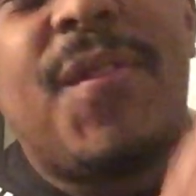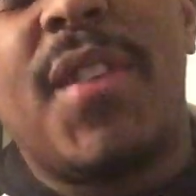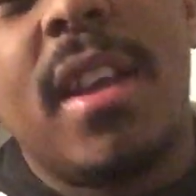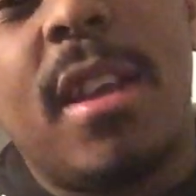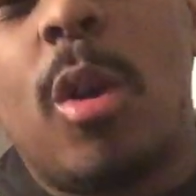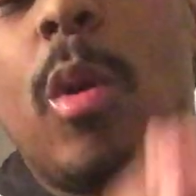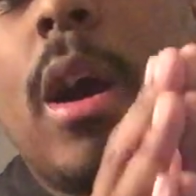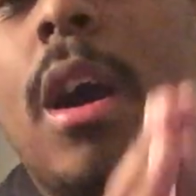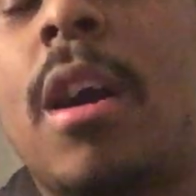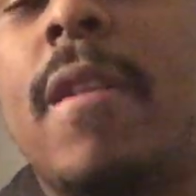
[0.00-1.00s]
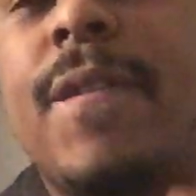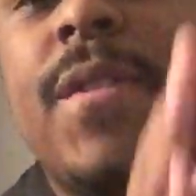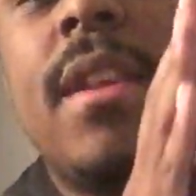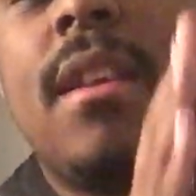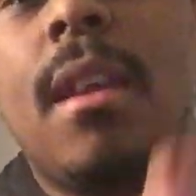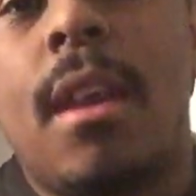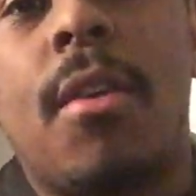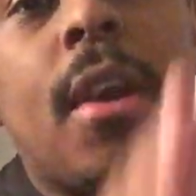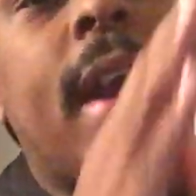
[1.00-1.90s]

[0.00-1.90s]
video of the year.